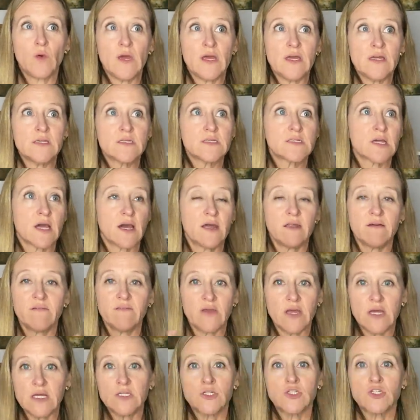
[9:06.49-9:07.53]
is kind of
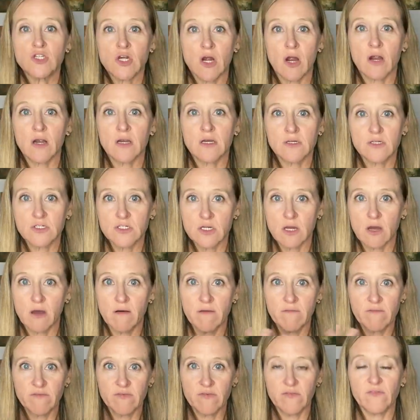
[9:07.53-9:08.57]
in charge
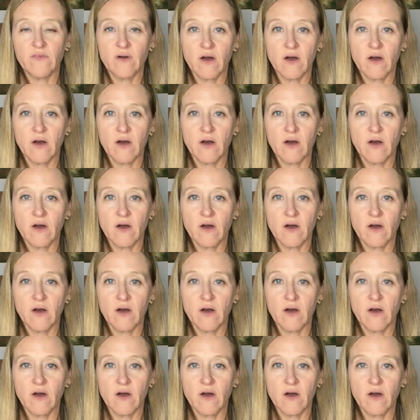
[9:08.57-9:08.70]
of,